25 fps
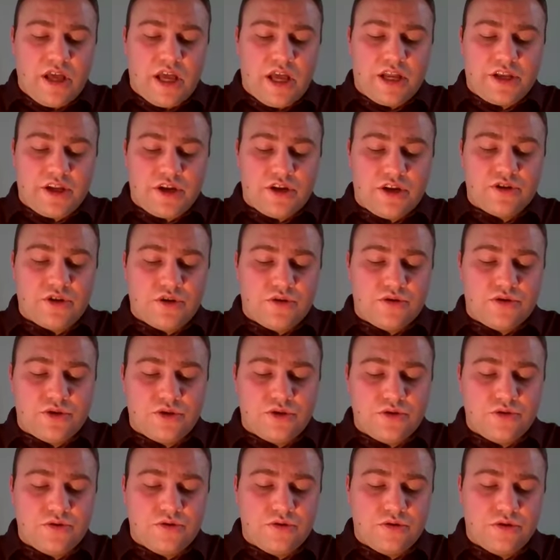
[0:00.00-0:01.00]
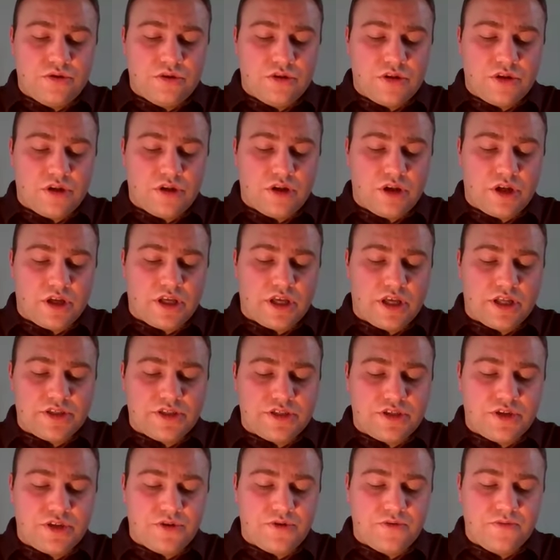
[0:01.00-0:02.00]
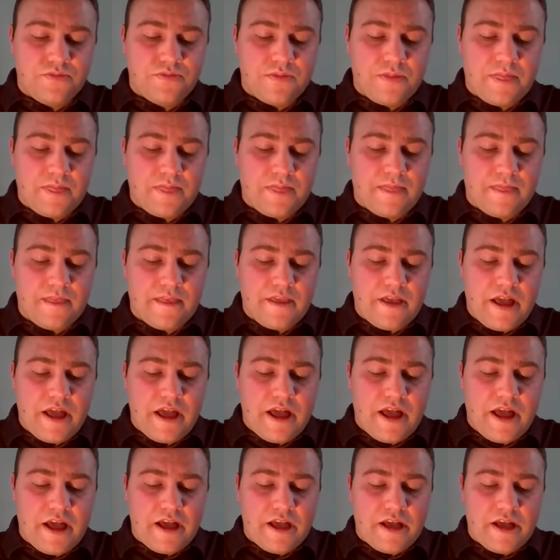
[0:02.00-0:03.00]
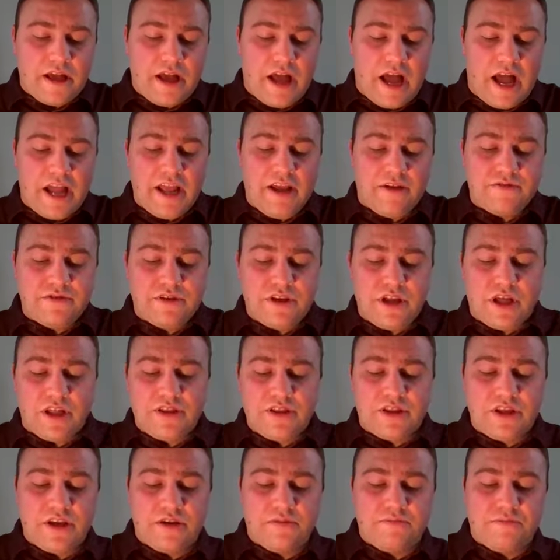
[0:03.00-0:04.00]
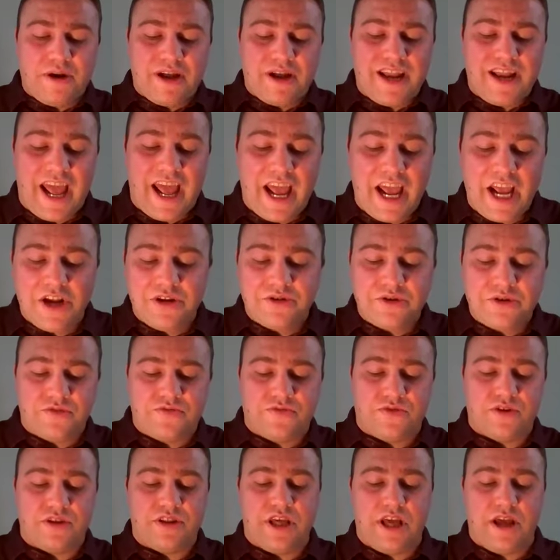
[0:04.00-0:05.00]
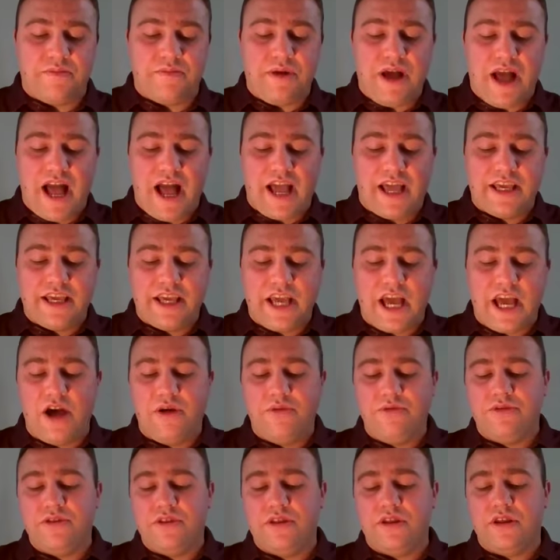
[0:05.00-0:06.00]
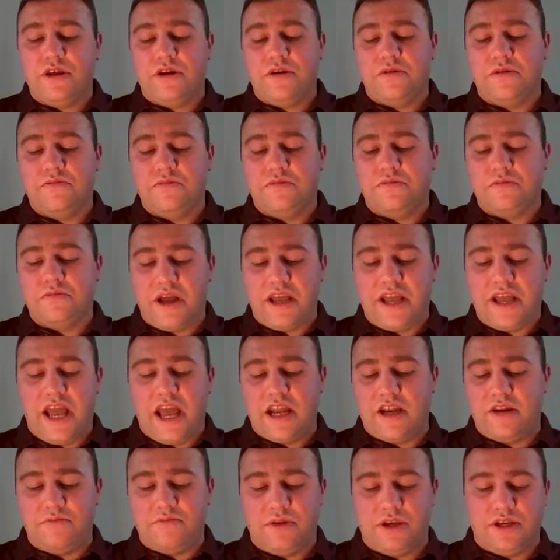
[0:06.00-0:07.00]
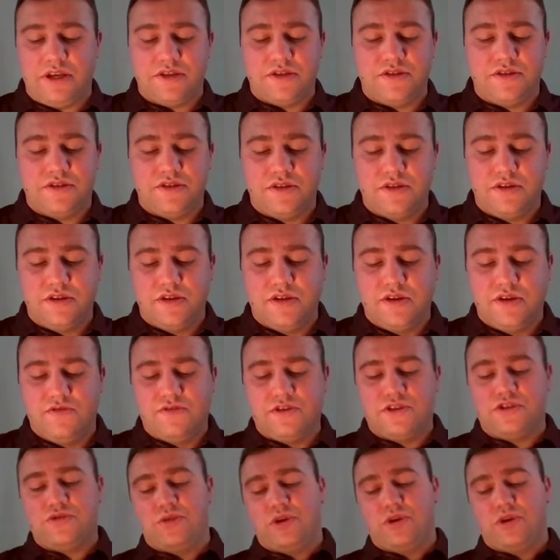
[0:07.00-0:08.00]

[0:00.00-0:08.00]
adhere those who against you? I have nothing but hatred for them. I count them my enemies. Verse